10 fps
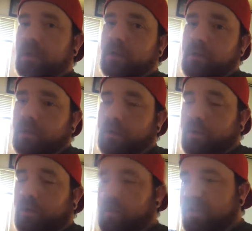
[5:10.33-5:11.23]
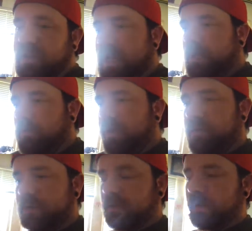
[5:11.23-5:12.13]
paint it, and then I'll decant
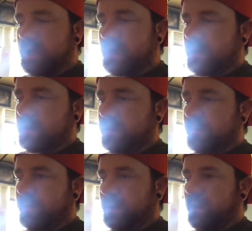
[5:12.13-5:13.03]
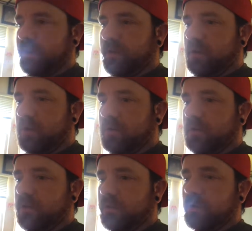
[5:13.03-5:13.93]
whatever, and if I like the
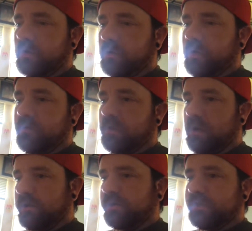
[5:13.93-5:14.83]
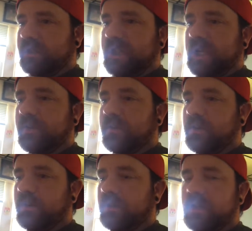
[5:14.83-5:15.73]
color or whatever, I'll just decant
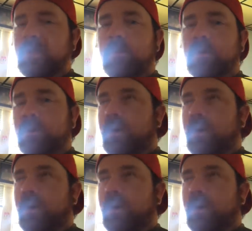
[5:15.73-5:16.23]
it and keep it